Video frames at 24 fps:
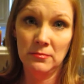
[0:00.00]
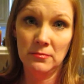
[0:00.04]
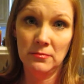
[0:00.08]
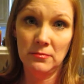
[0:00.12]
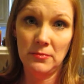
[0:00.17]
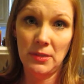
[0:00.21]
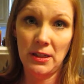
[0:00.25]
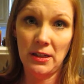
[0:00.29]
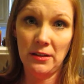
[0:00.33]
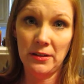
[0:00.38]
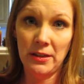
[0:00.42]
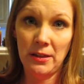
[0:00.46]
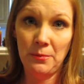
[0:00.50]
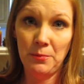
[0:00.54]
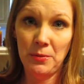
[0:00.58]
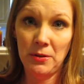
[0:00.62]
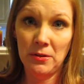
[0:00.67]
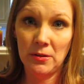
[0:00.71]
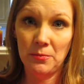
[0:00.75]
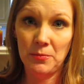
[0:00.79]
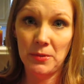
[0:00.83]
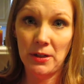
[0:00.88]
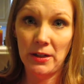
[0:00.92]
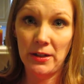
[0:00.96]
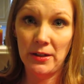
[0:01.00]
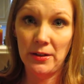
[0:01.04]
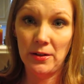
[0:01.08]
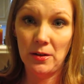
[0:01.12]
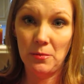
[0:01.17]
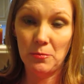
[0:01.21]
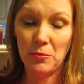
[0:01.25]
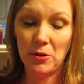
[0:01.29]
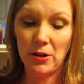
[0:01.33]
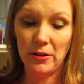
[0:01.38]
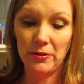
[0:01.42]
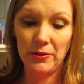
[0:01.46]
but I'll keep you updated
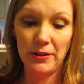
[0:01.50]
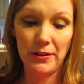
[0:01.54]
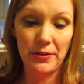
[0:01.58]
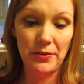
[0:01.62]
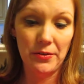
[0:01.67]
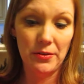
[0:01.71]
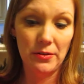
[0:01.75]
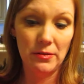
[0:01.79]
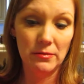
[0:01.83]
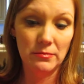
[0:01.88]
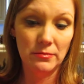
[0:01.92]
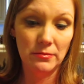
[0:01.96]
on progress.